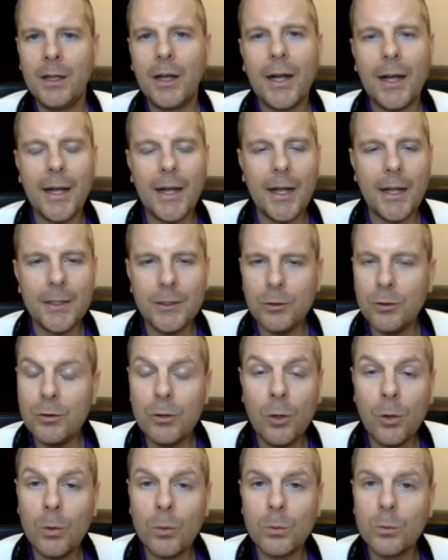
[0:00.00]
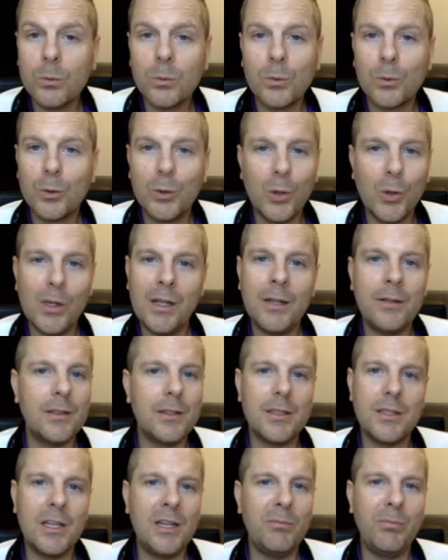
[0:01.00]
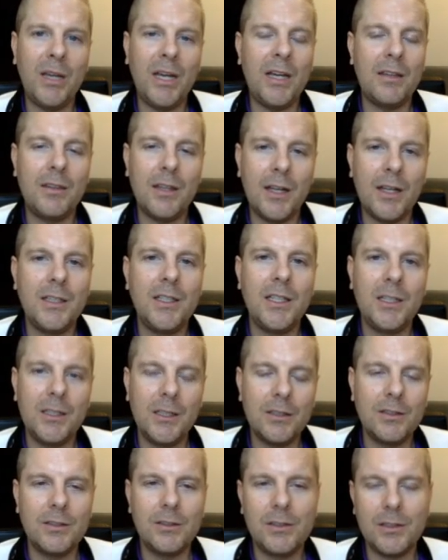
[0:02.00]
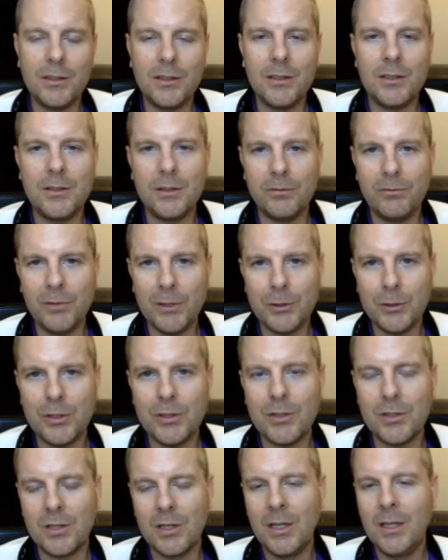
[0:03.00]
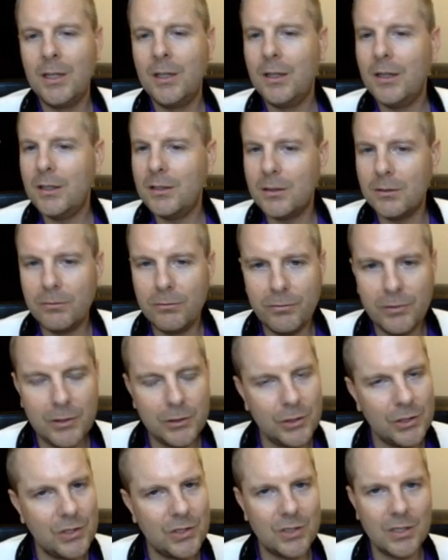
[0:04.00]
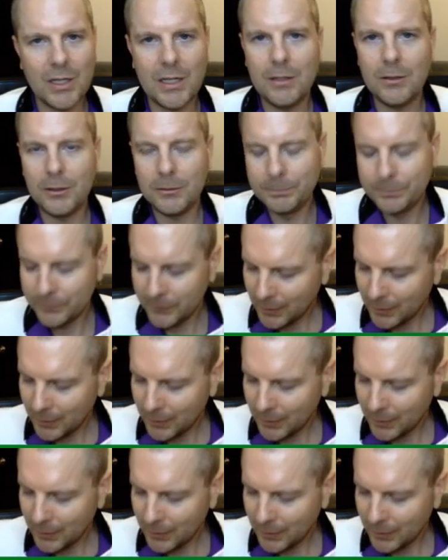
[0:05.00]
uh, you don't go down the same path I did, because it's a, it's a vicious it's a vicious cycle.